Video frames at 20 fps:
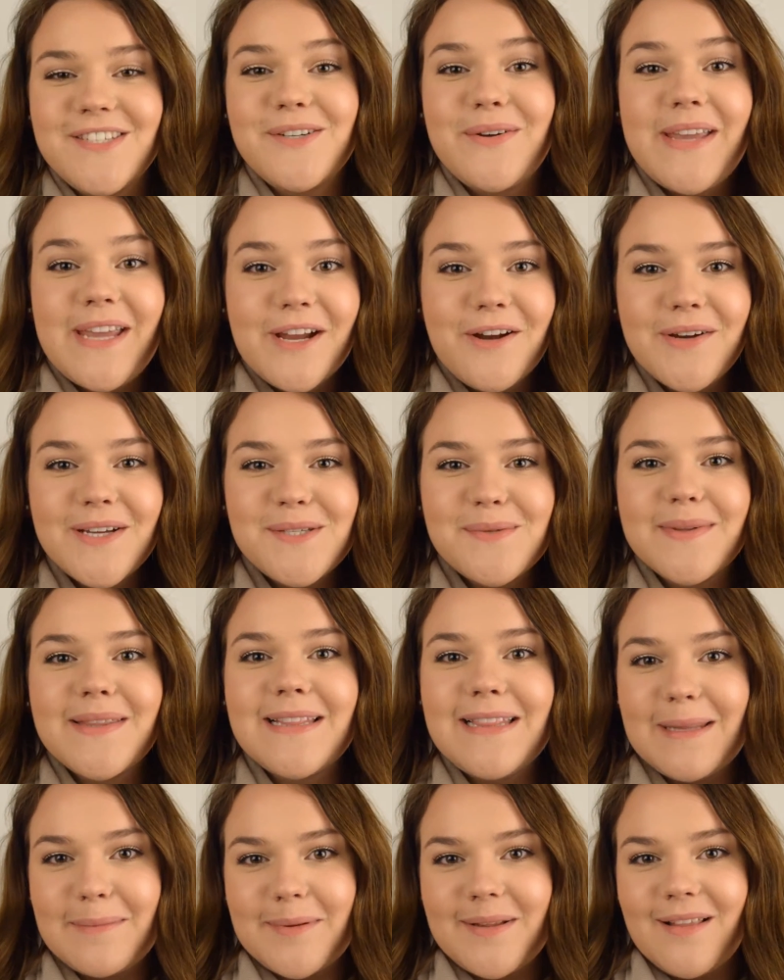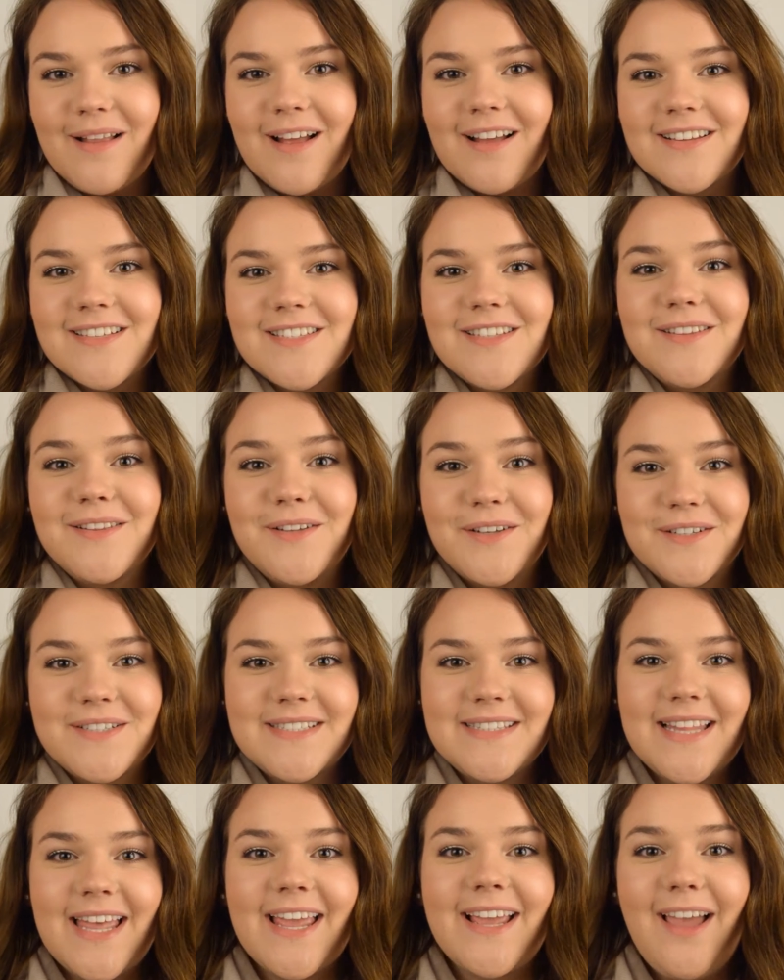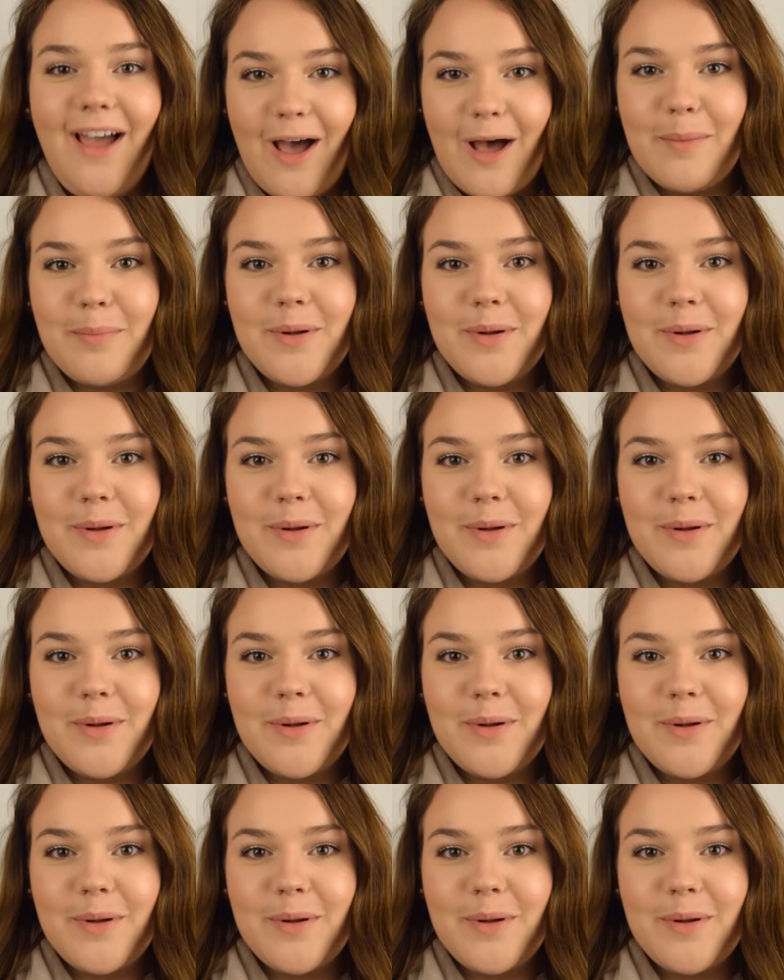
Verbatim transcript: So here is what the lip gloss looks like up